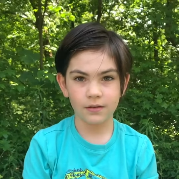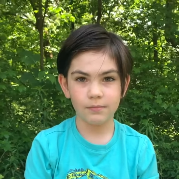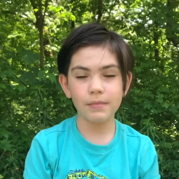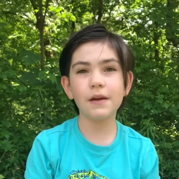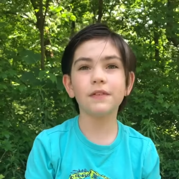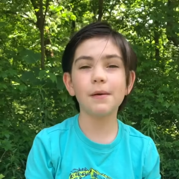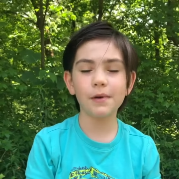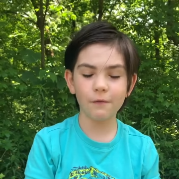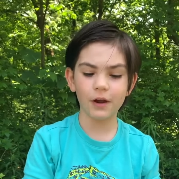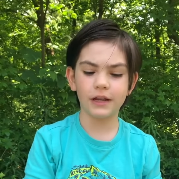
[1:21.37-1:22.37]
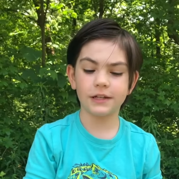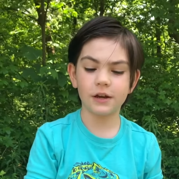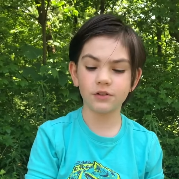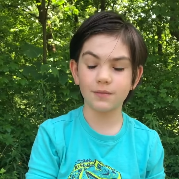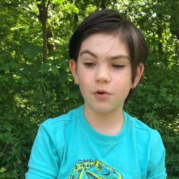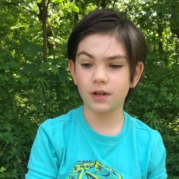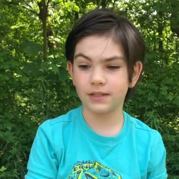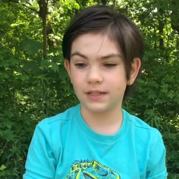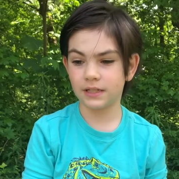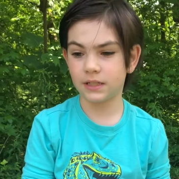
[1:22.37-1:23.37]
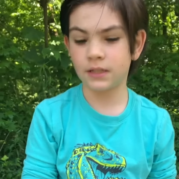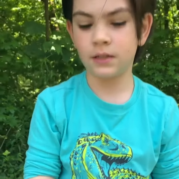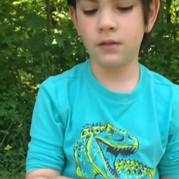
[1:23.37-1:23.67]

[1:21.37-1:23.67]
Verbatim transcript: move number three, toads are poisonous.